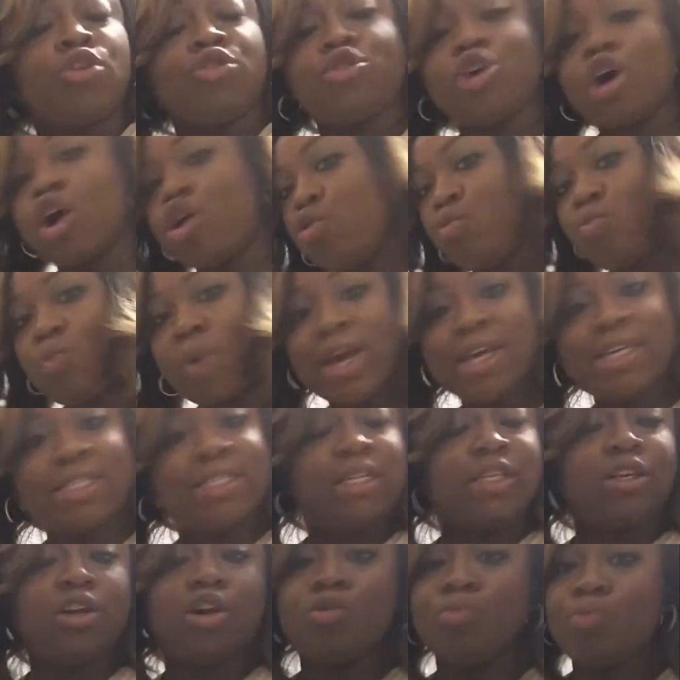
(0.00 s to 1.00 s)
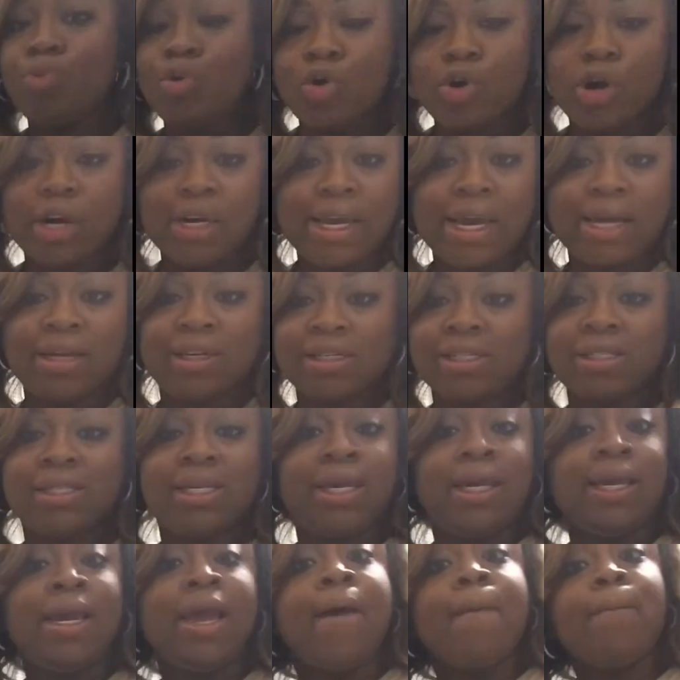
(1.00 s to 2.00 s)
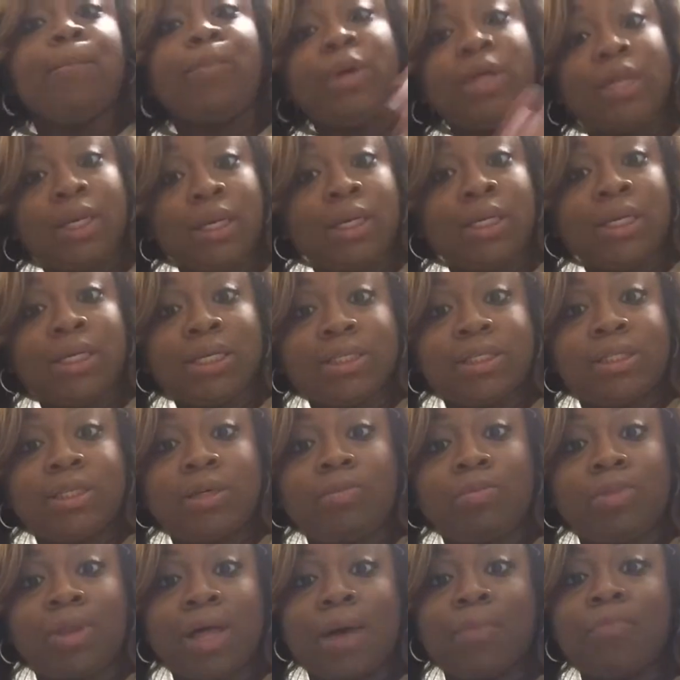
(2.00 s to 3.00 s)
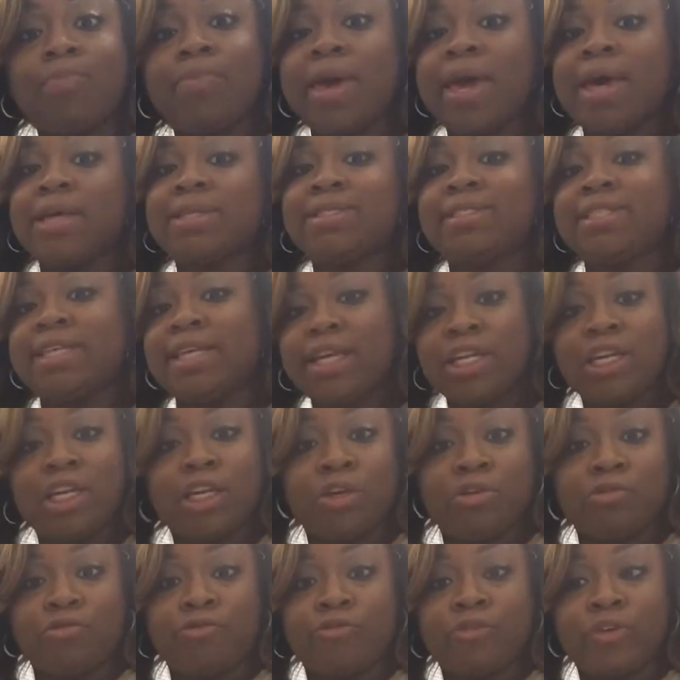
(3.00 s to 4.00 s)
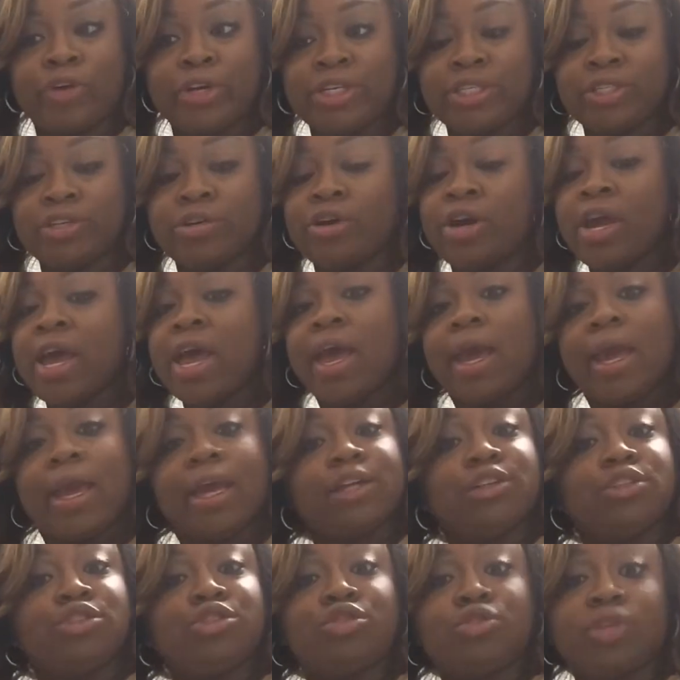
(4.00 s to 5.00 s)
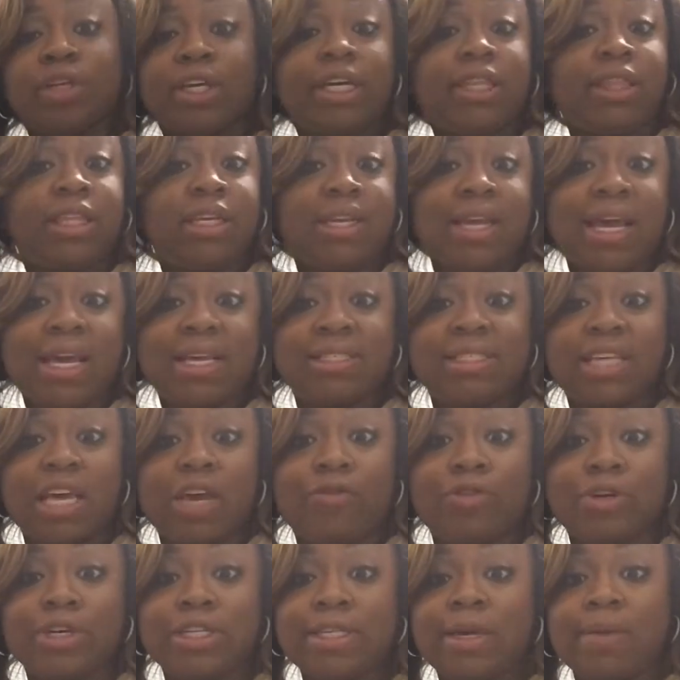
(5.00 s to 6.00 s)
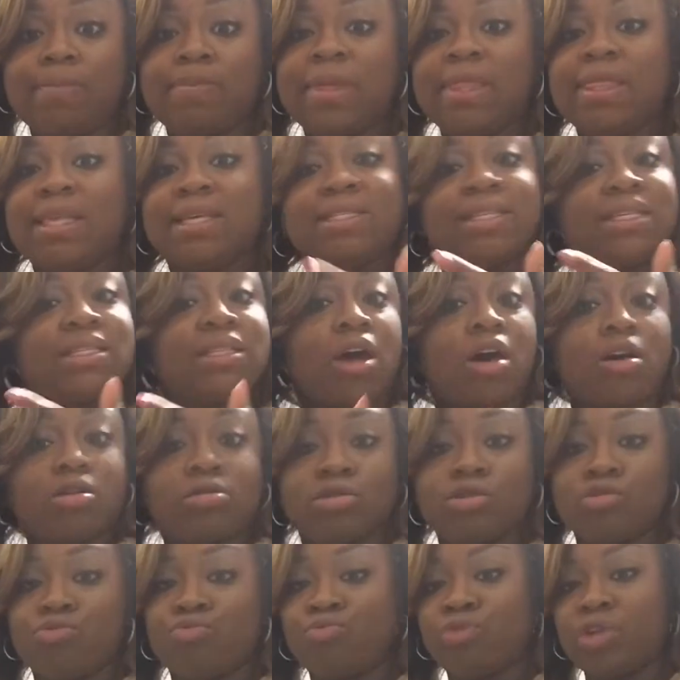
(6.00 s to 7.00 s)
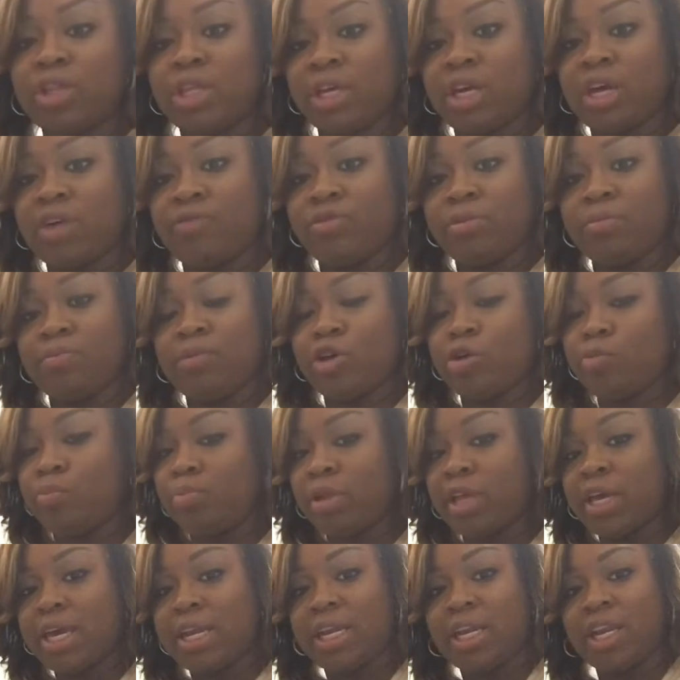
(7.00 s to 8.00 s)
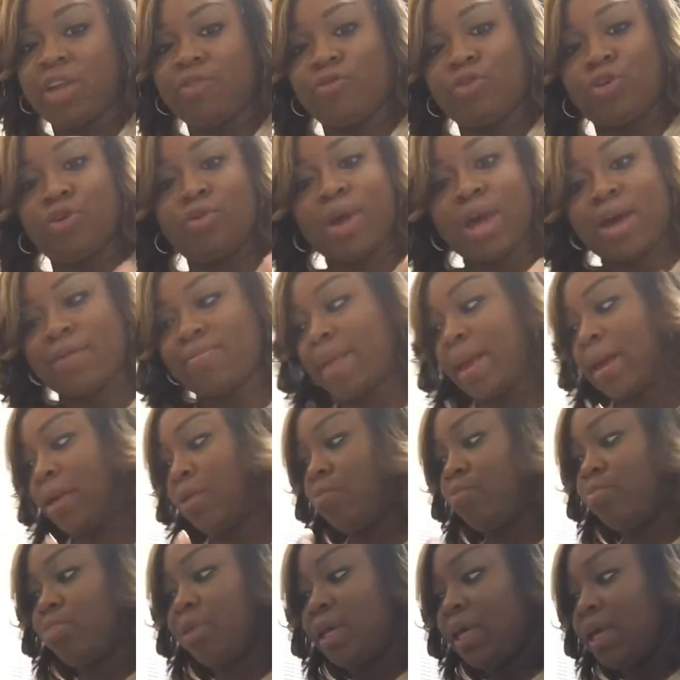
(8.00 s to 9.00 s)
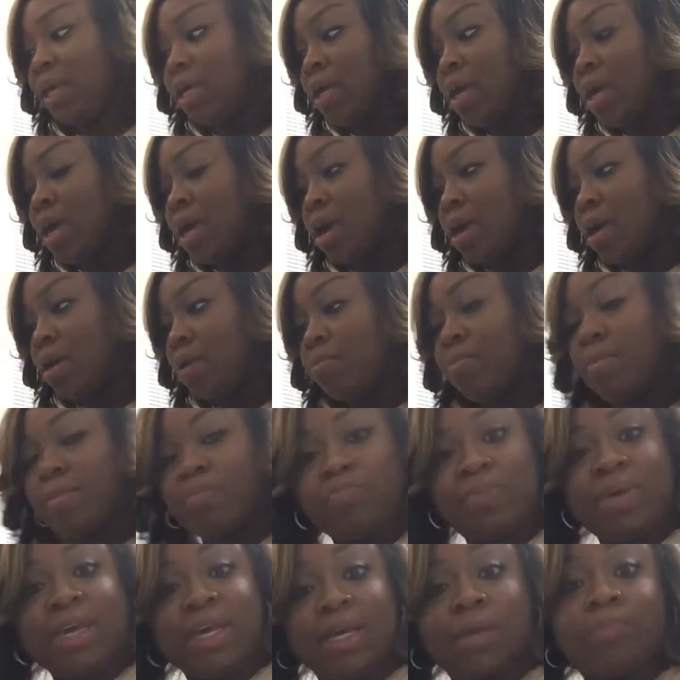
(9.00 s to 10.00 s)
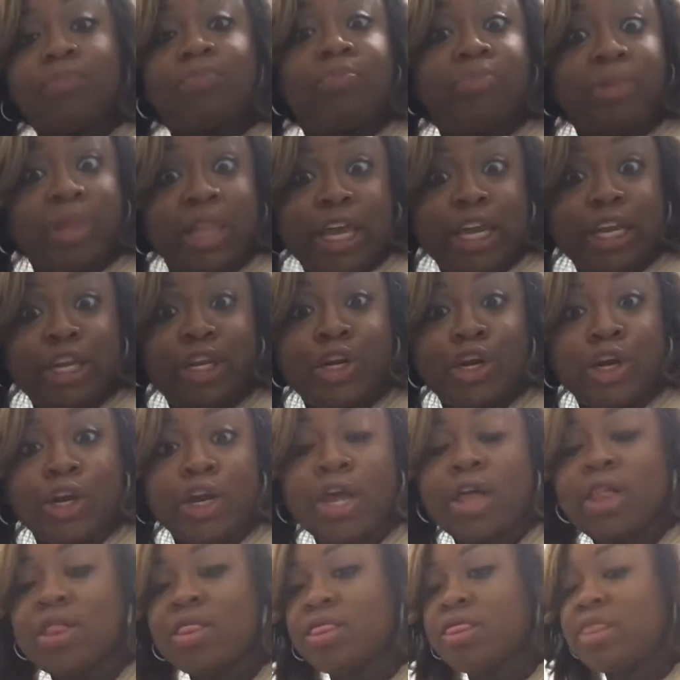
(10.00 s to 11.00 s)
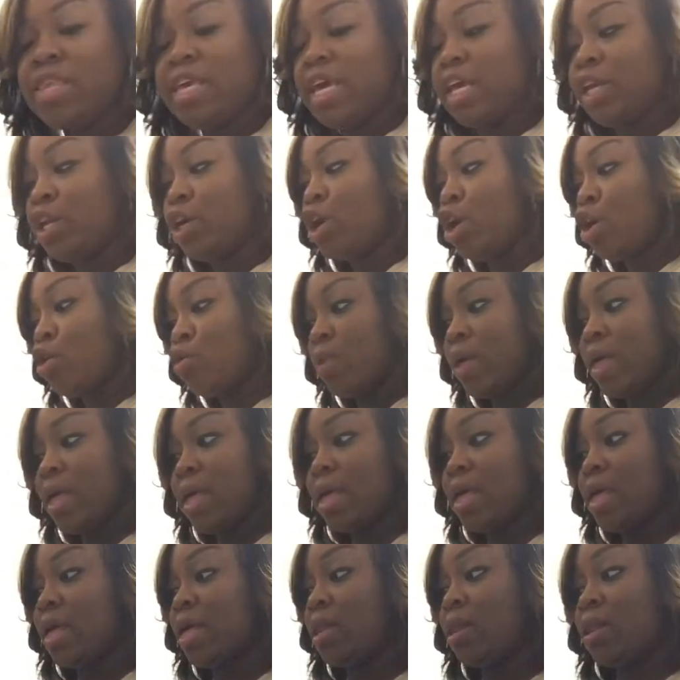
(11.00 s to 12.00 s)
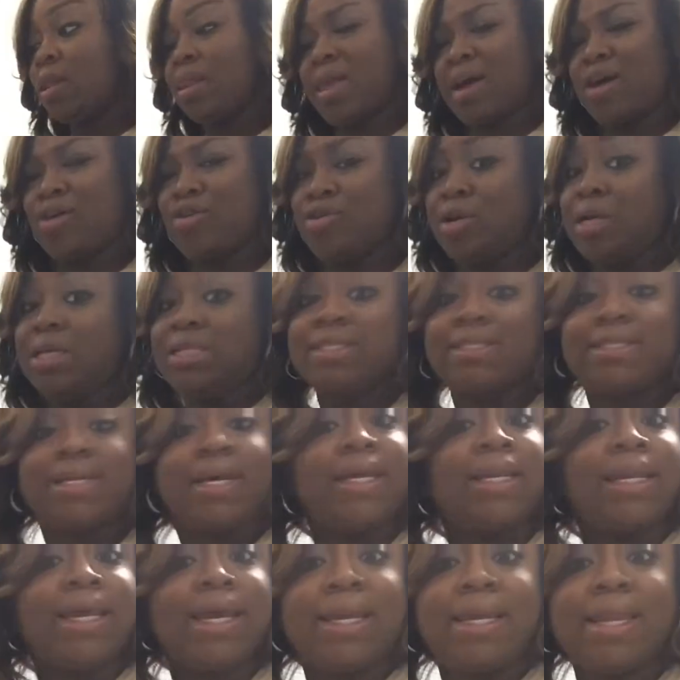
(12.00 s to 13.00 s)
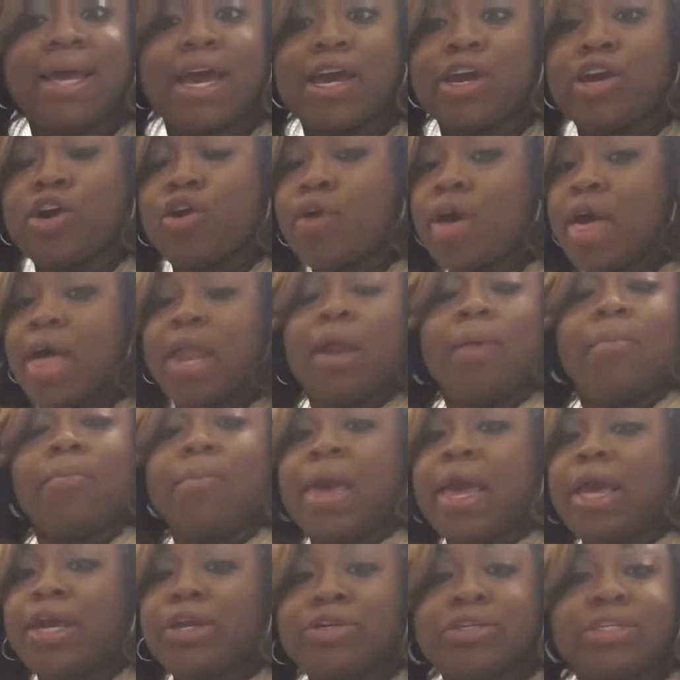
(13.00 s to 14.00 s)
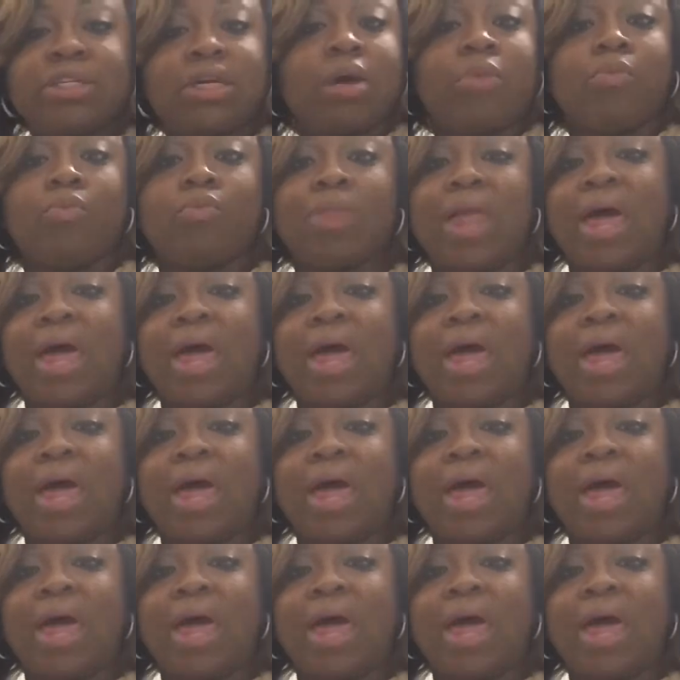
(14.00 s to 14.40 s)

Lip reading: don't waste it. Don't pour it down the sink. Put it in a Ziploc bag, stick it in your freezer, and drink it the next day for something. This is also really good for meal planning. If you have like a big blender, then go ahead and like on a Sunday night, go ahead and make you some